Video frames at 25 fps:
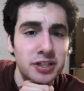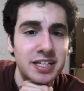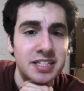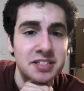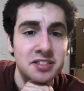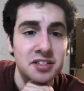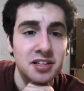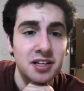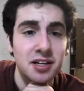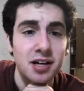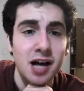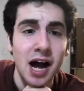it's
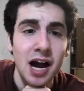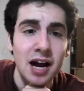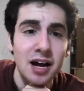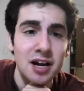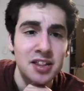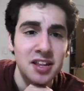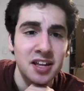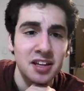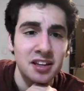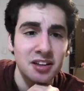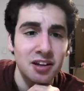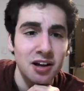a little higher
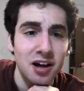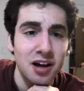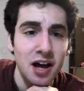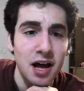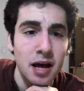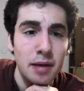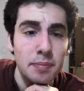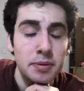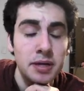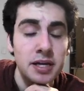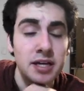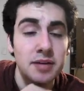than la
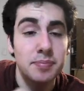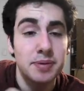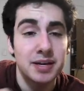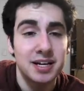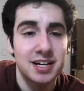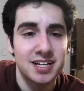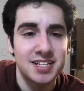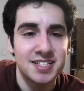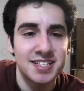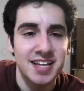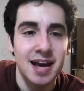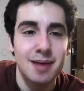epic
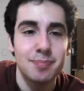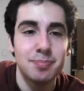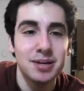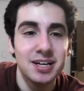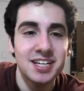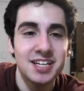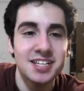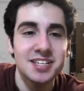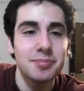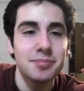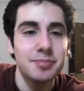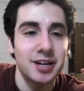because epic
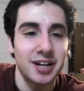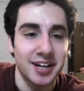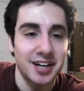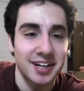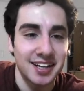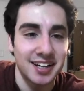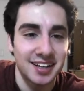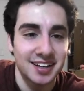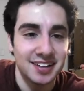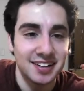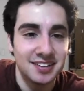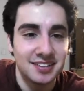is American.